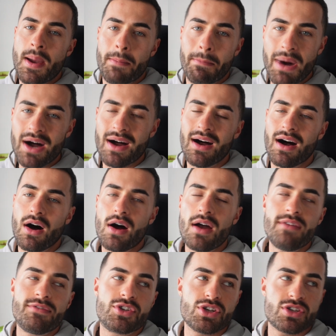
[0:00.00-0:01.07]
but
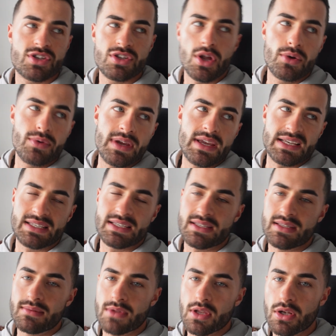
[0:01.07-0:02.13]
I've just
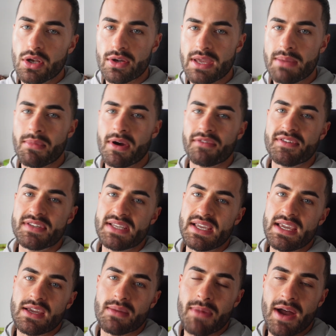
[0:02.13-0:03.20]
noticed the look in my
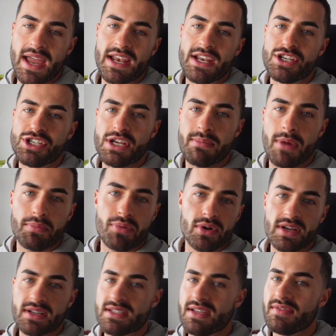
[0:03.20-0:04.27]
physique, my energy, my
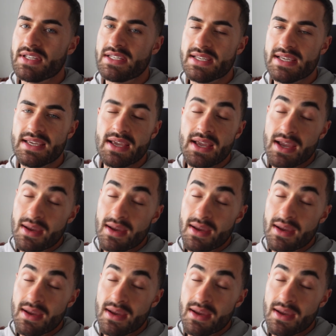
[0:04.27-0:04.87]
productivity,